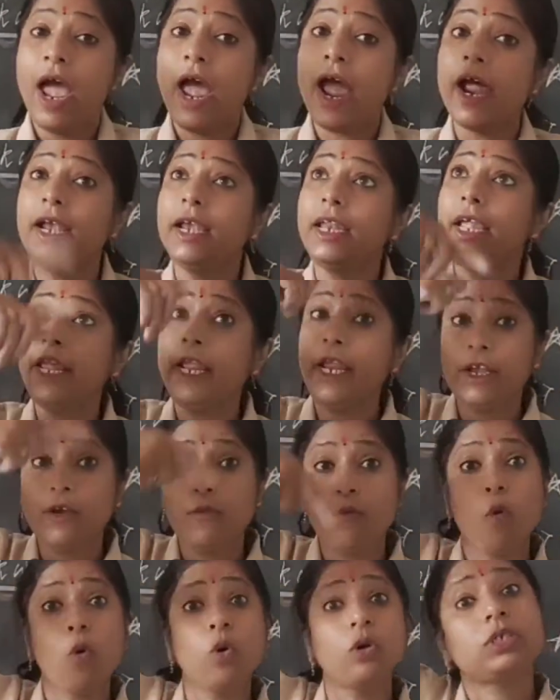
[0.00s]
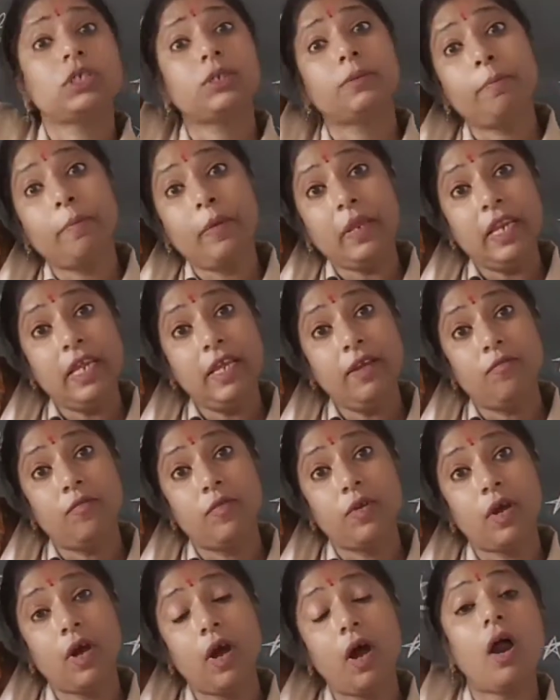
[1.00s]
and it was believed
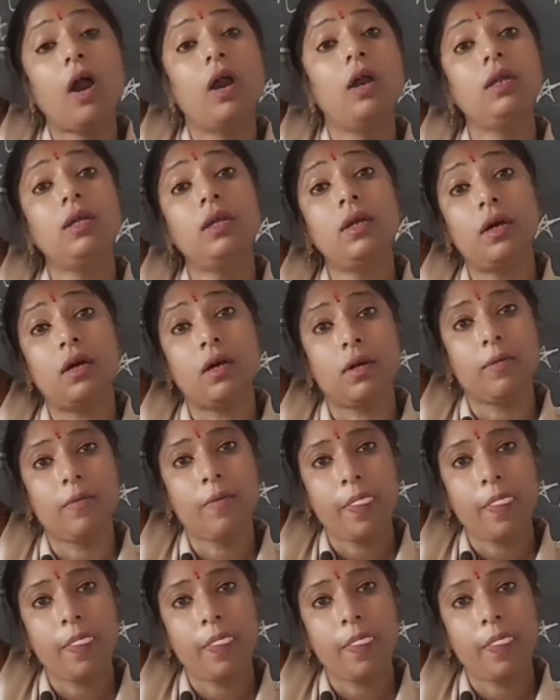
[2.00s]
earlier.